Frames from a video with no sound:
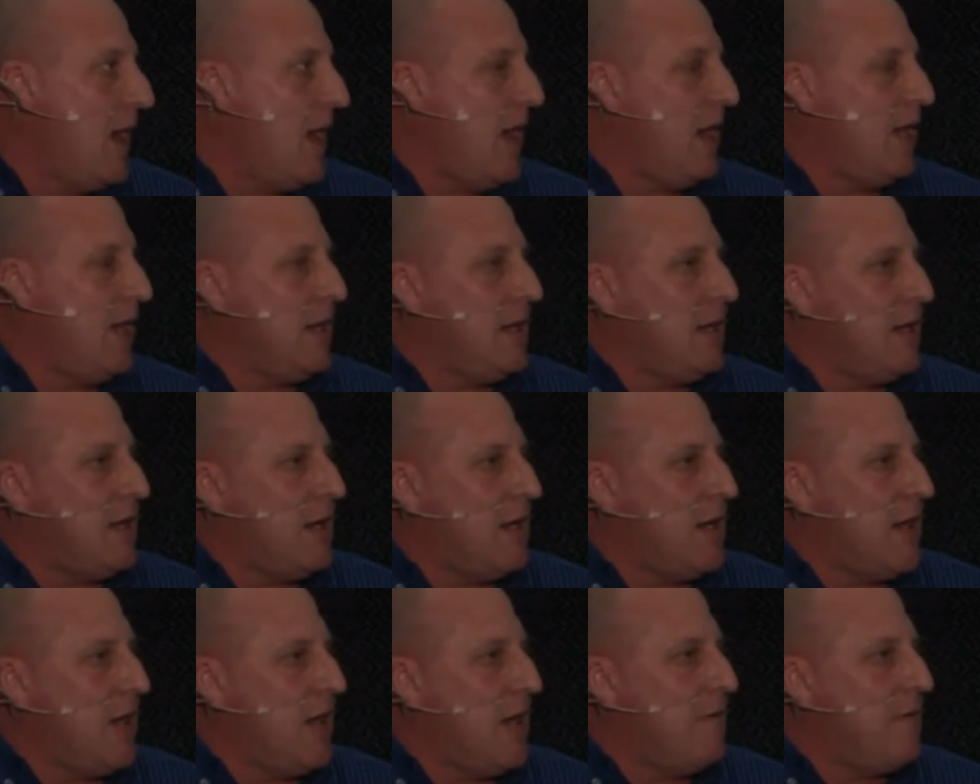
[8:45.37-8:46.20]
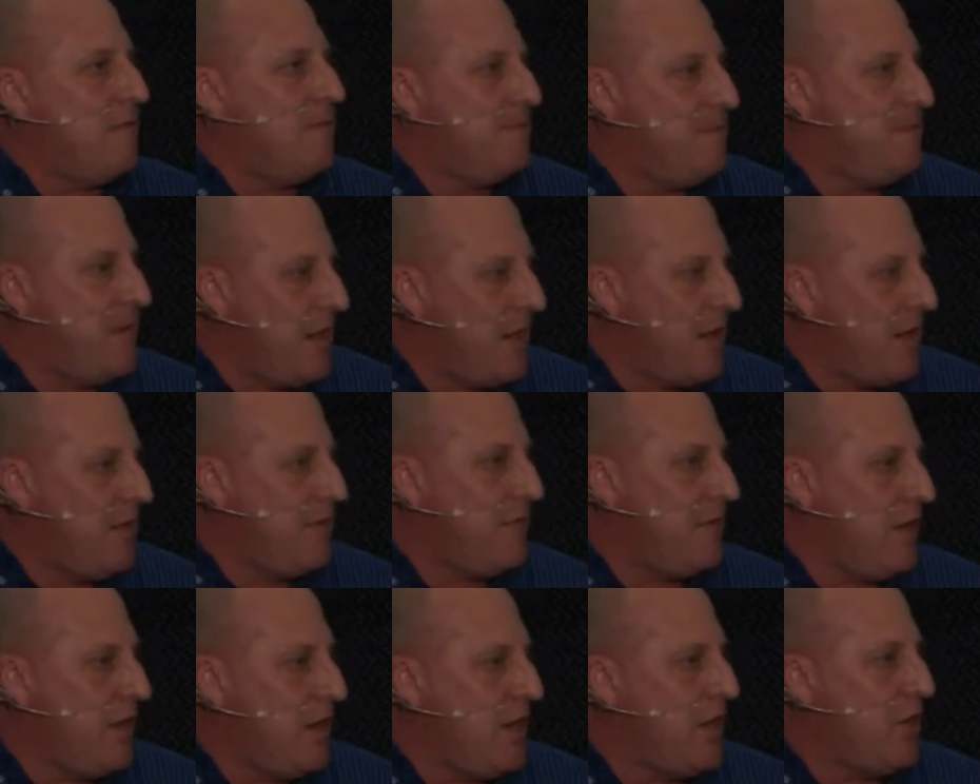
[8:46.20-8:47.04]
And a very,
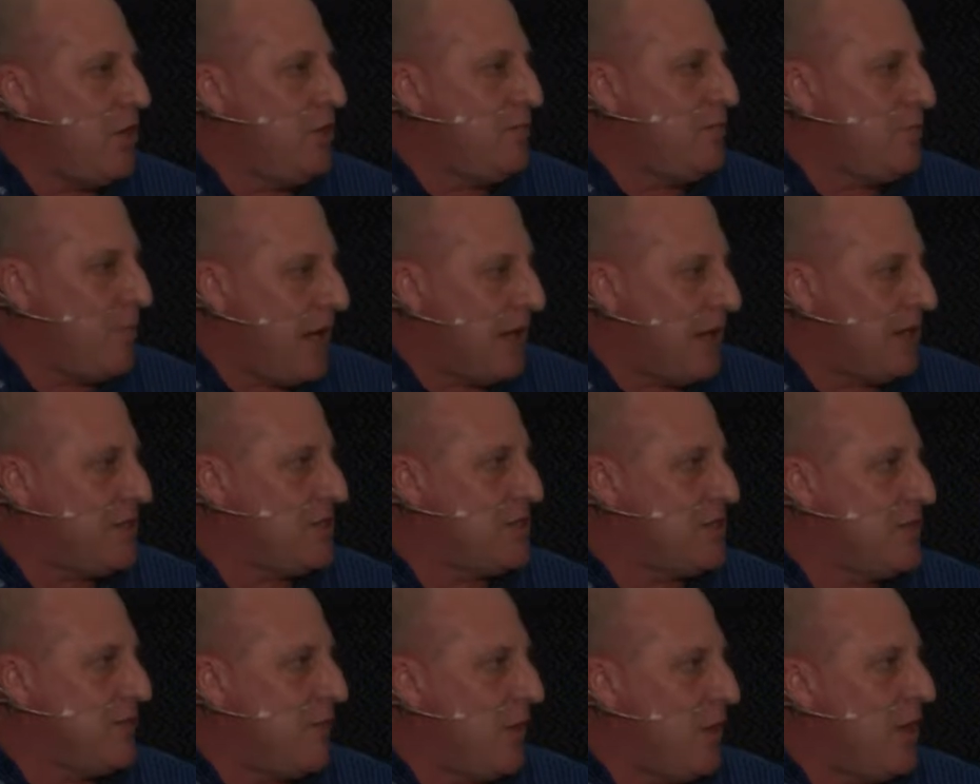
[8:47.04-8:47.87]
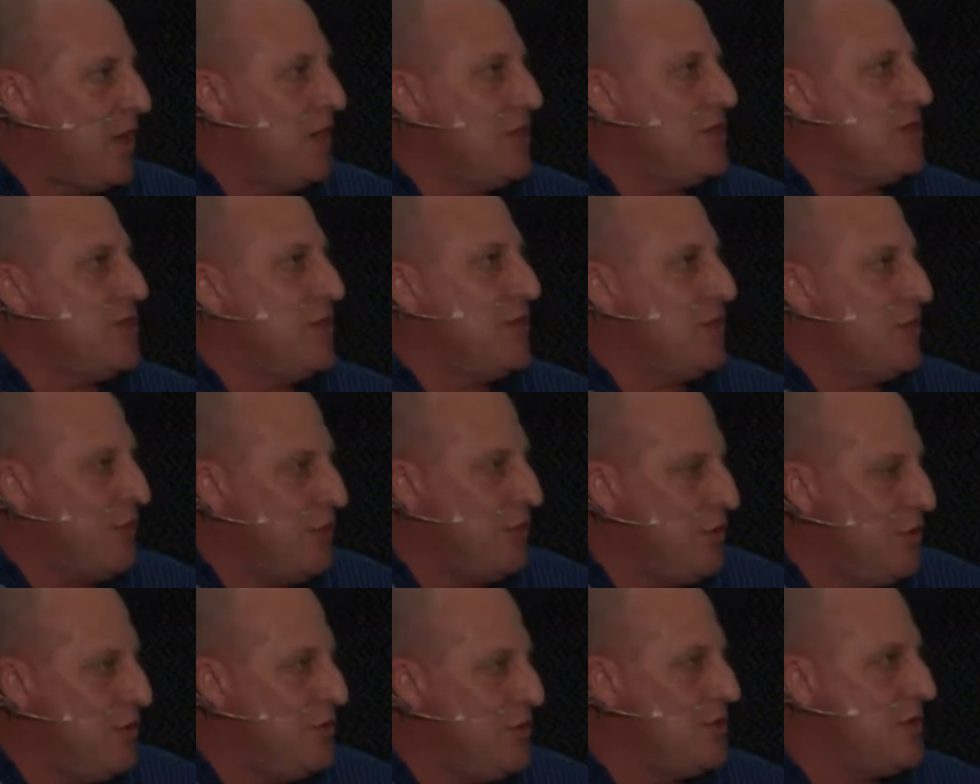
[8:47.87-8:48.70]
very good practice to follow is to
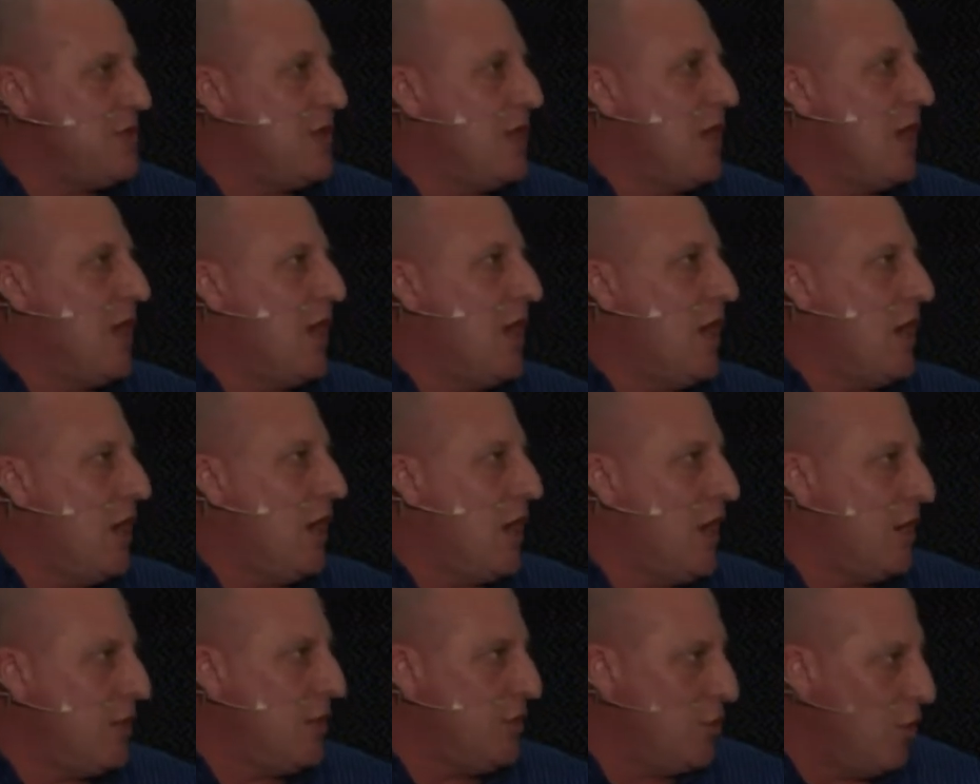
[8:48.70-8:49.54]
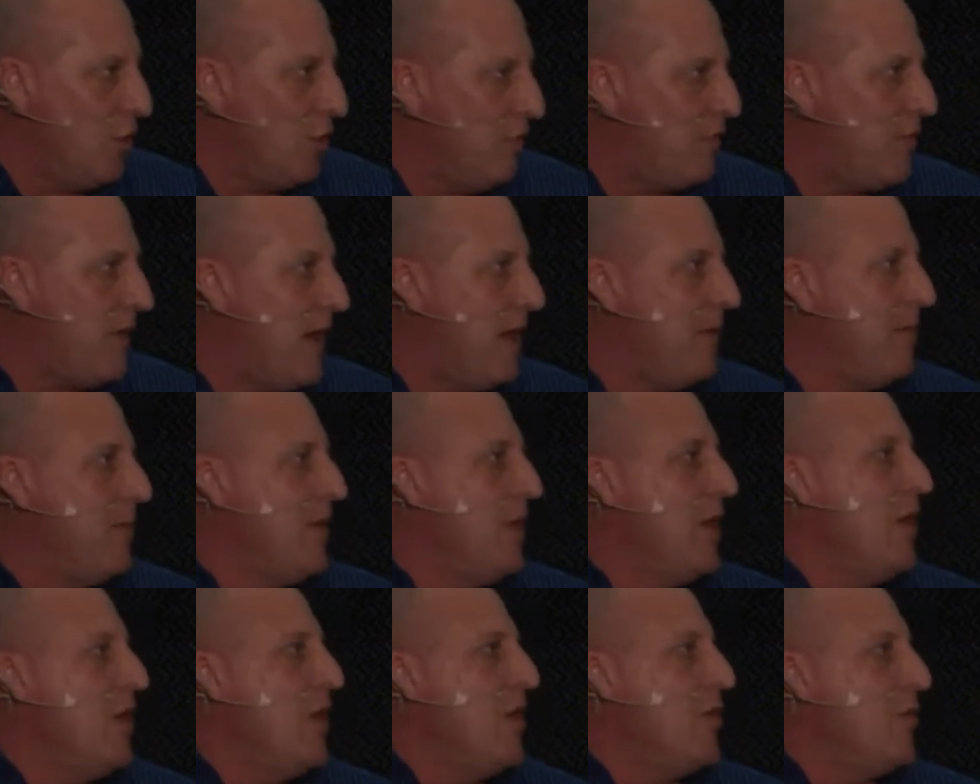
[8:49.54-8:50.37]
use a door frame
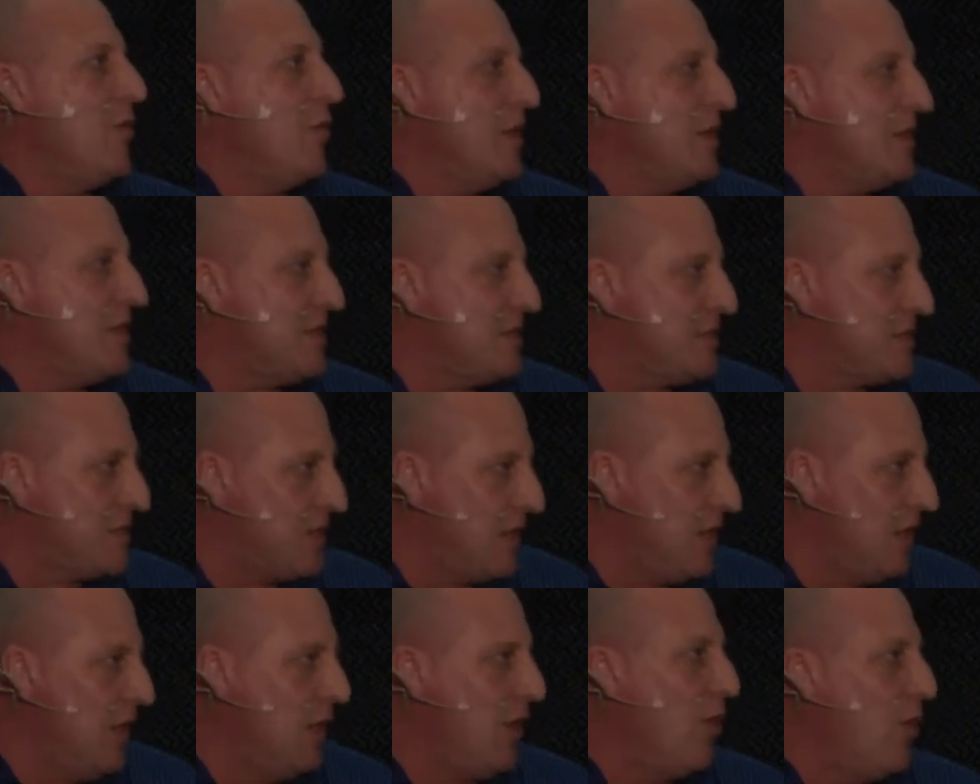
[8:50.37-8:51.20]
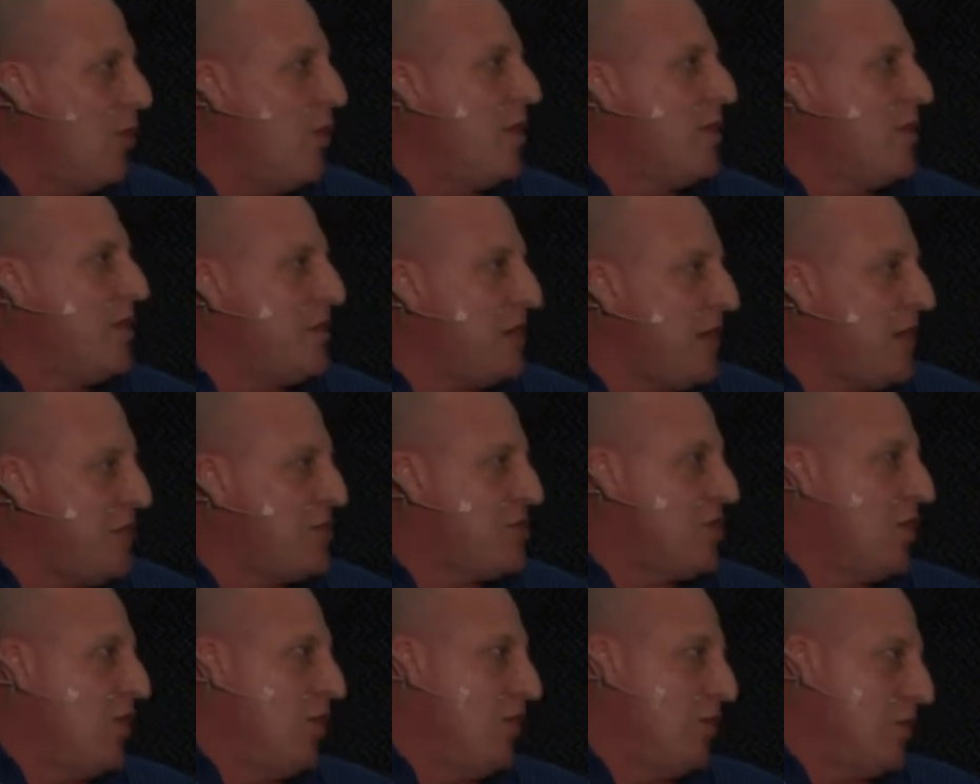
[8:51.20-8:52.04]
with a sill or
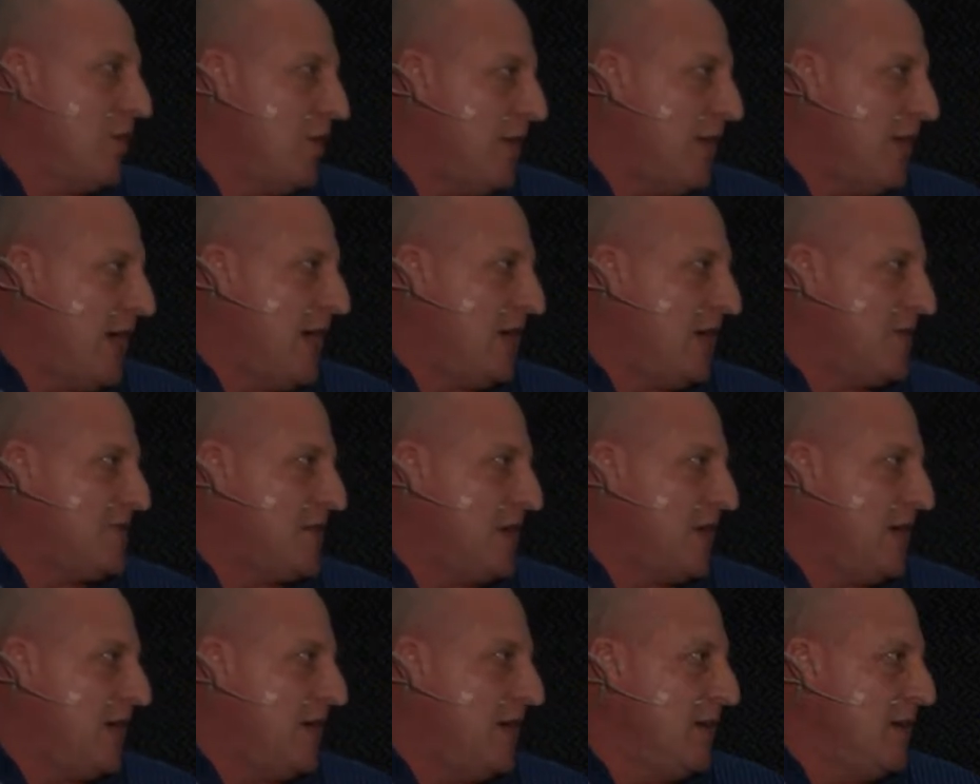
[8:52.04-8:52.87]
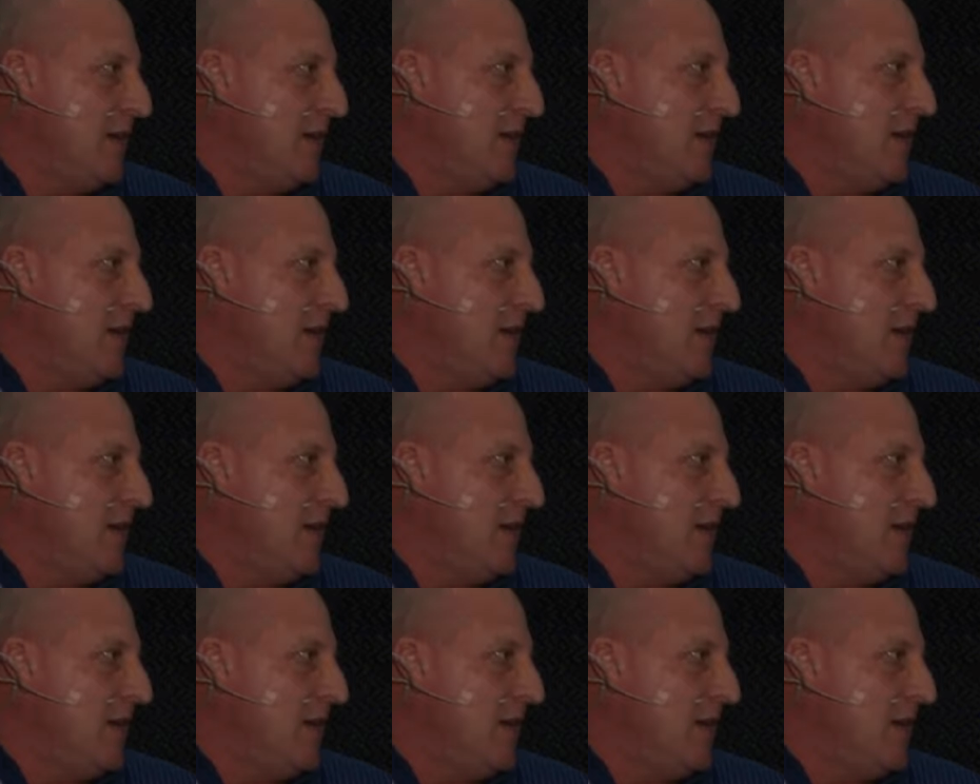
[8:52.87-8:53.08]
threshold on the outside.